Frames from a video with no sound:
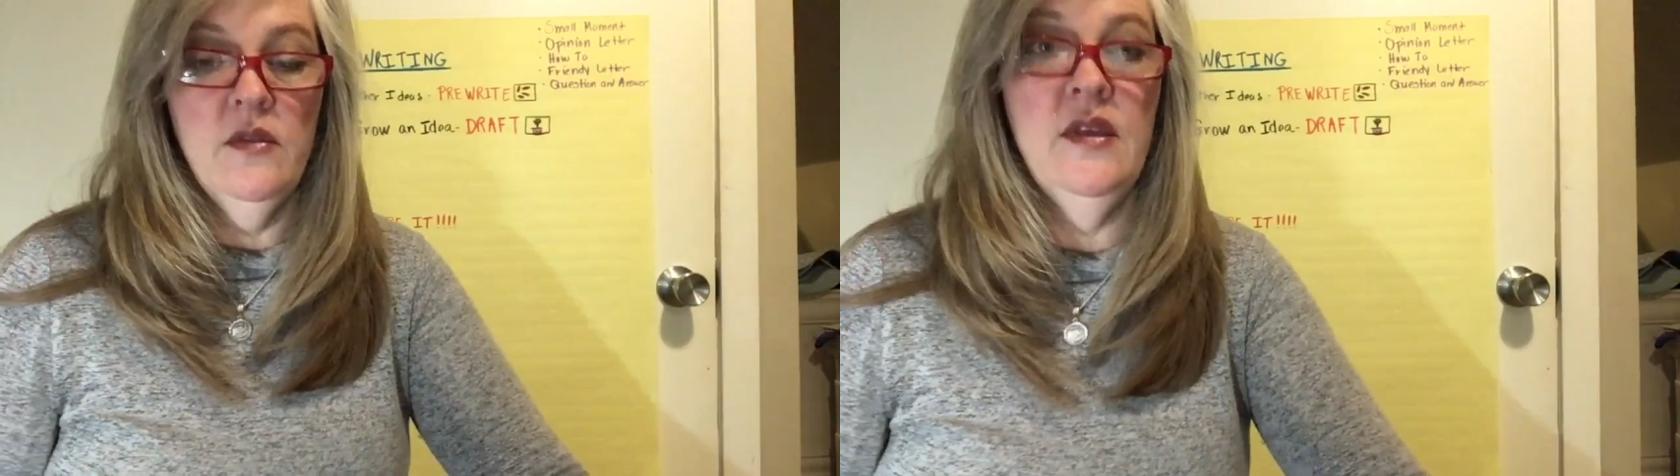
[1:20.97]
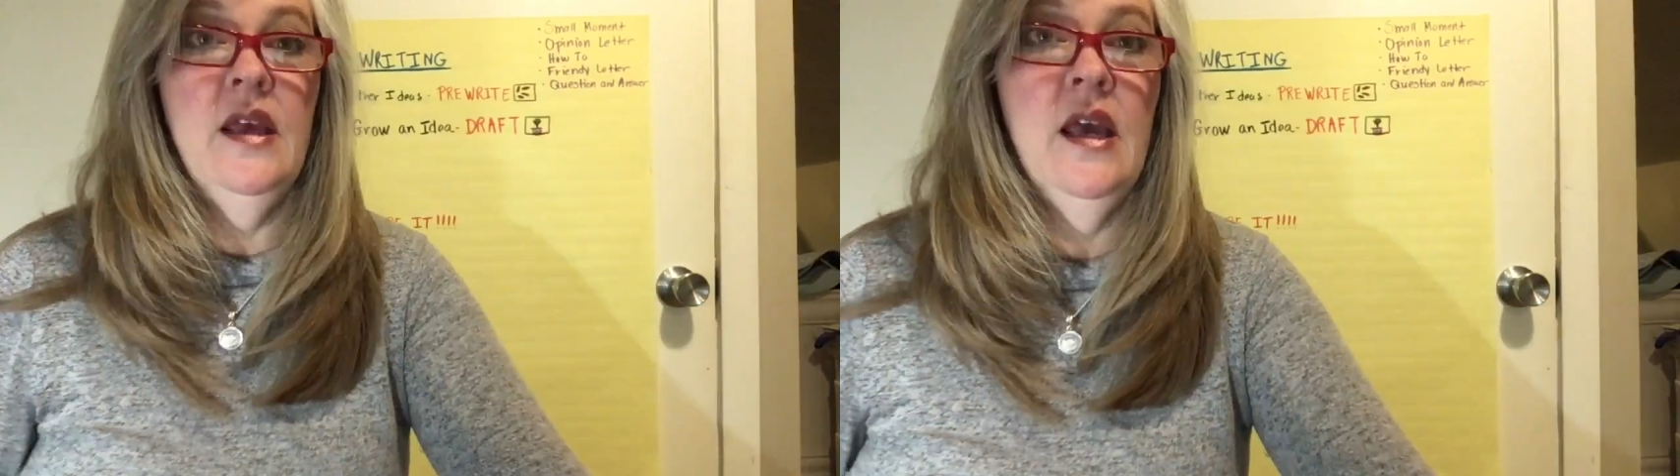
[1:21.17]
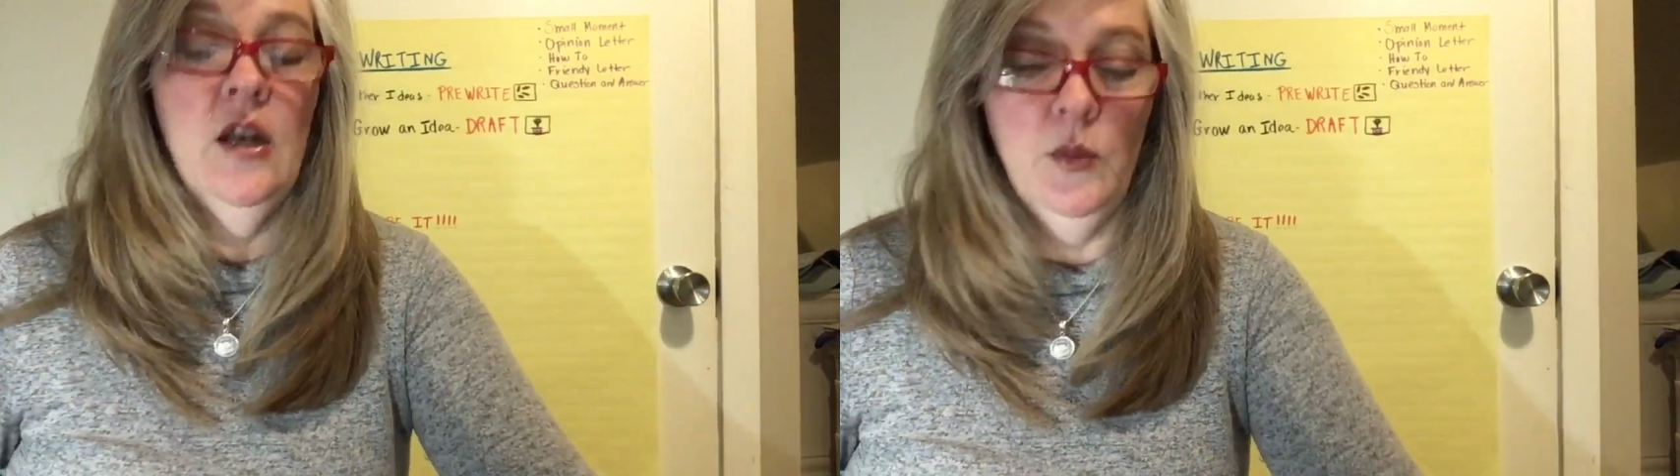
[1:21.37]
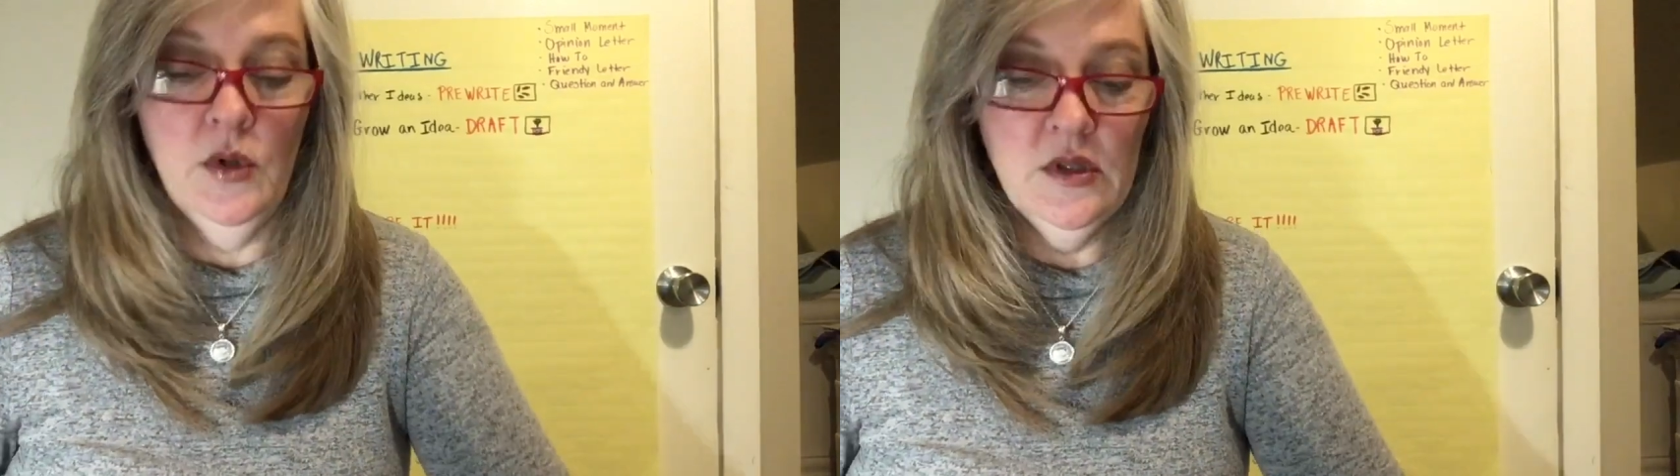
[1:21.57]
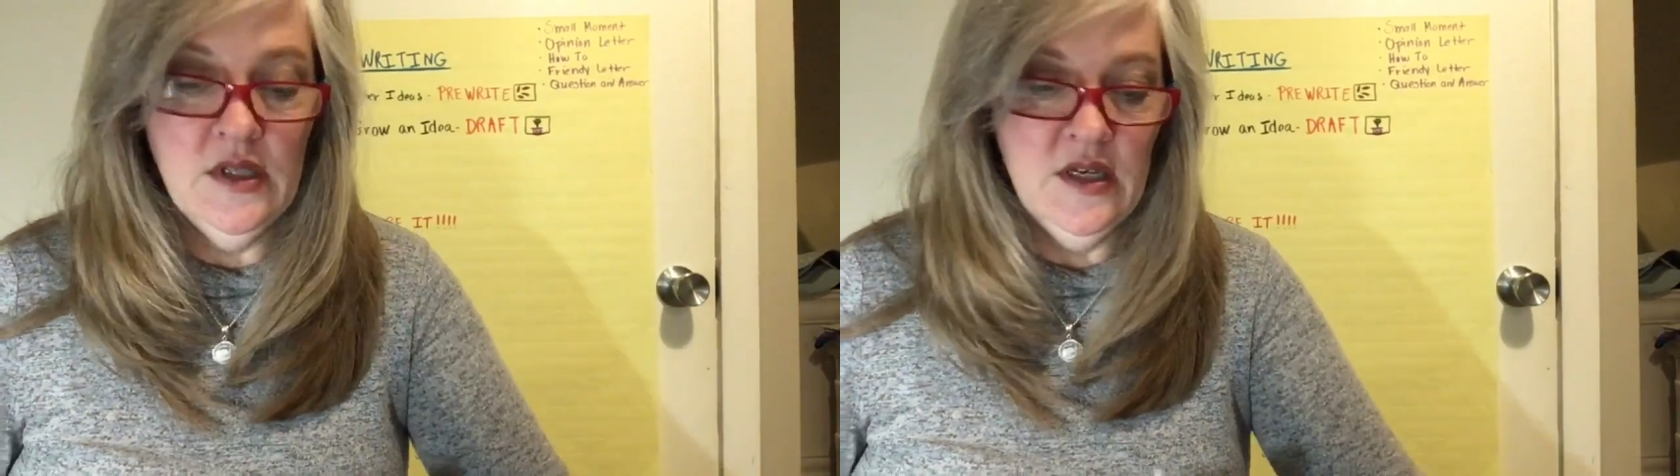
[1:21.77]
the
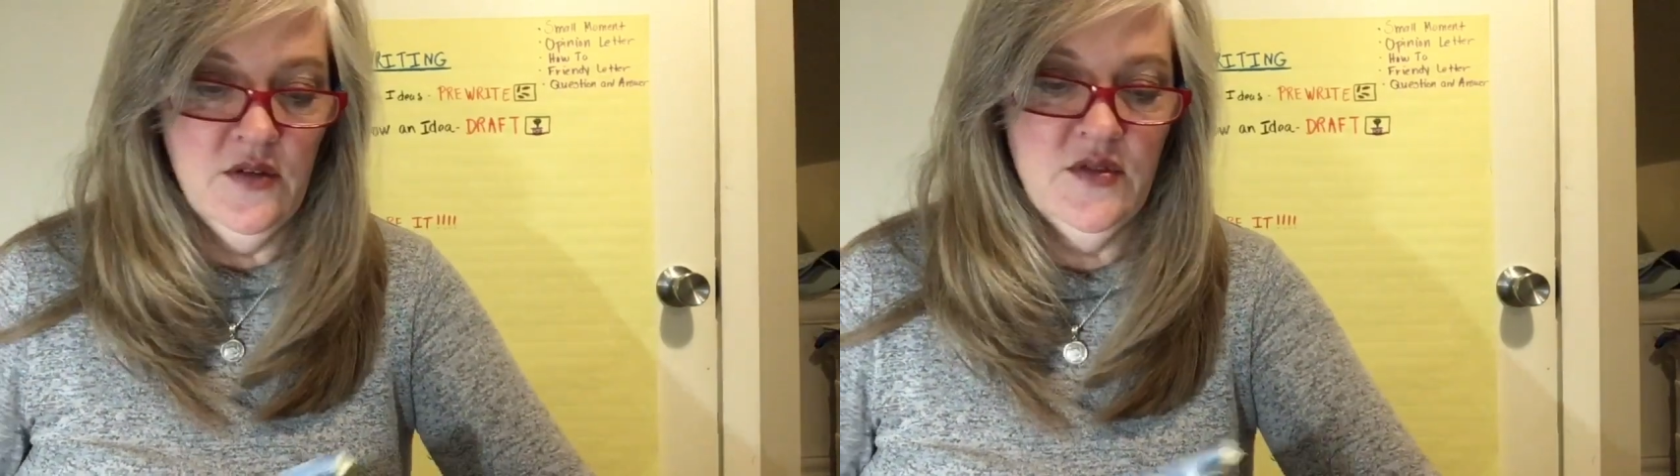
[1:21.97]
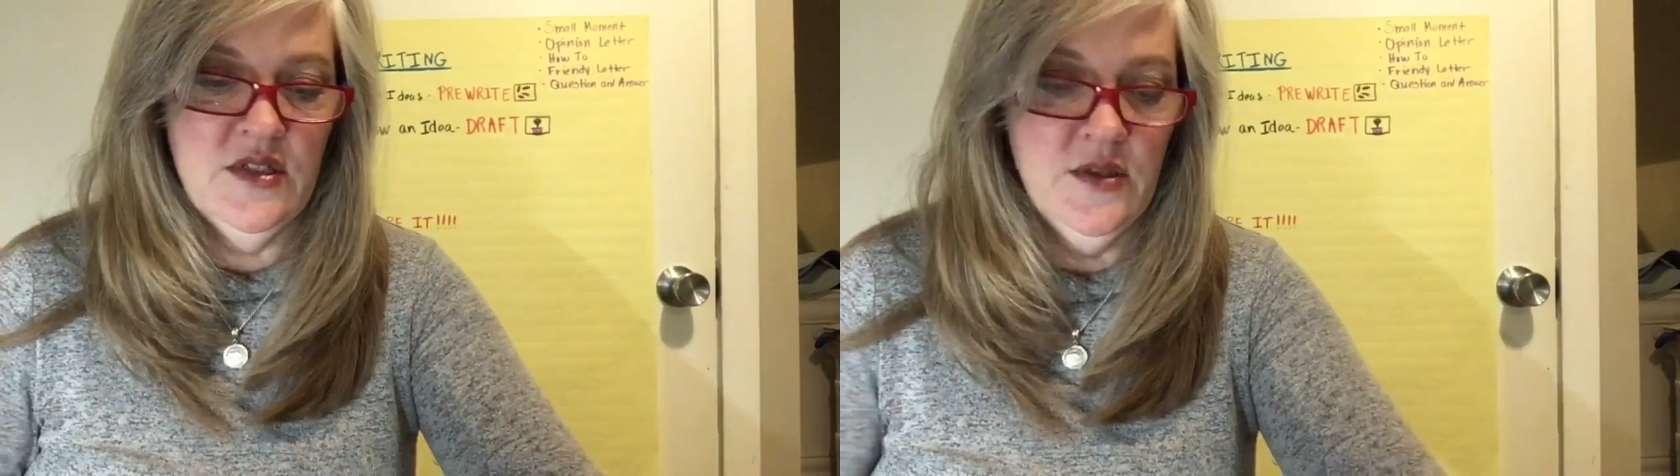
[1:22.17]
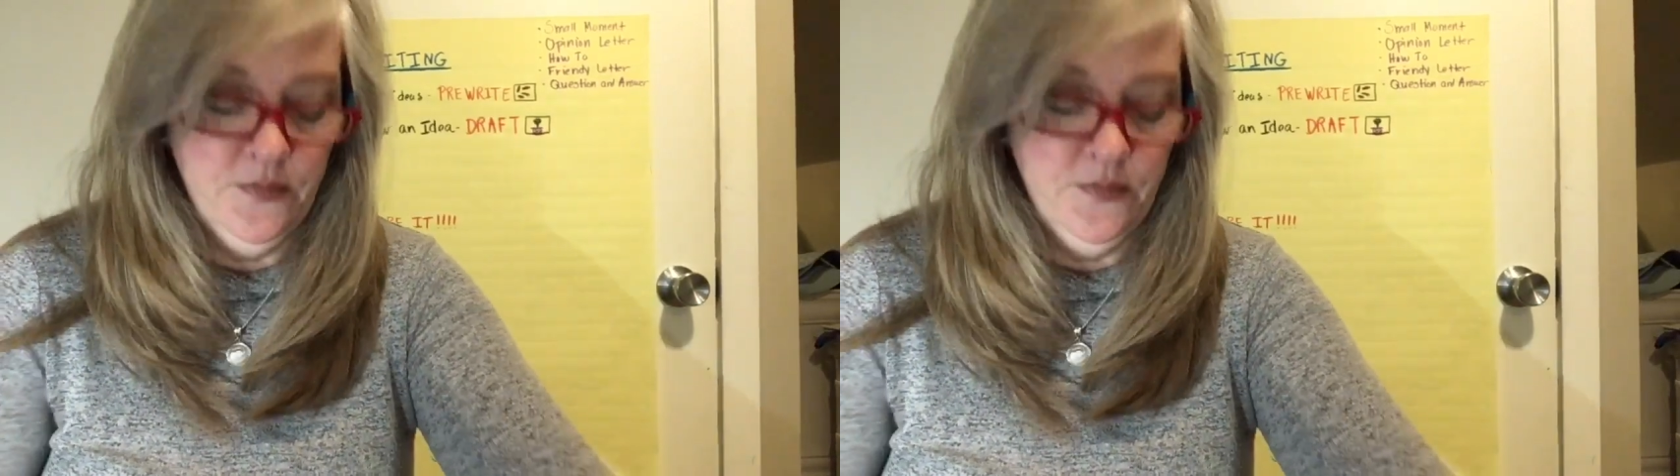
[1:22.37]
animal lives.